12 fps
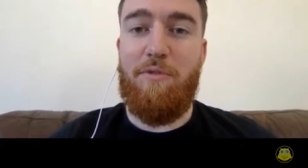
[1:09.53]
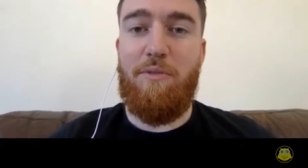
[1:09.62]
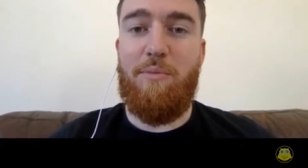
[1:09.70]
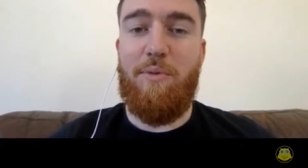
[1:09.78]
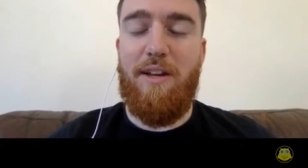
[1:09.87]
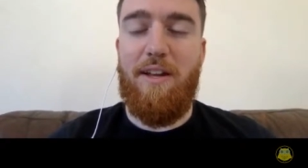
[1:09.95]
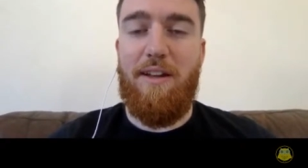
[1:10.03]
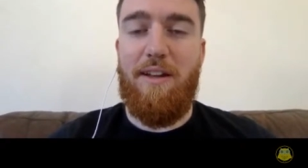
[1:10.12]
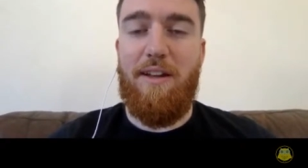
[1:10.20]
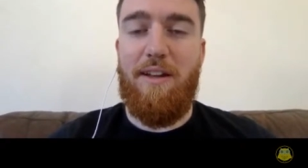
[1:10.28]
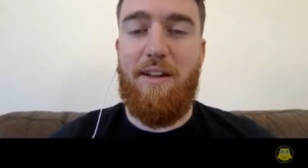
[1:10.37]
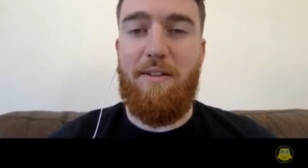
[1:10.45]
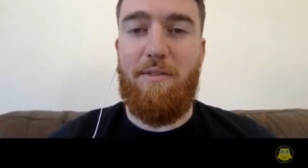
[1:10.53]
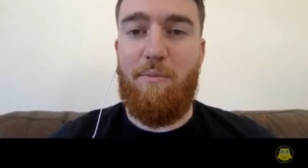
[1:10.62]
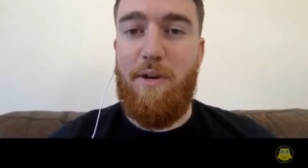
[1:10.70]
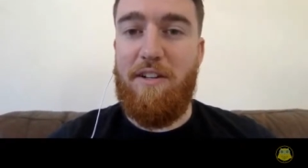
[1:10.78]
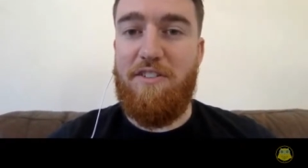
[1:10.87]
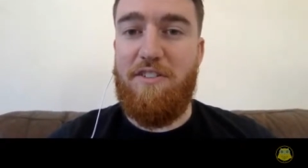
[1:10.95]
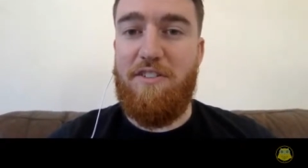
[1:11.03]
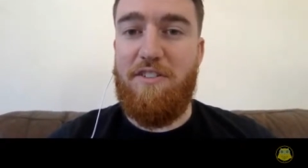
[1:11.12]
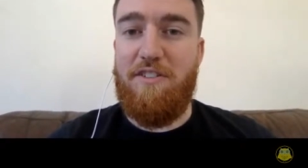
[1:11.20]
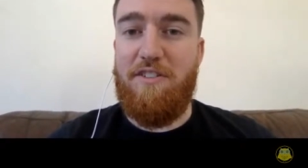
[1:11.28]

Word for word: Group. Um, my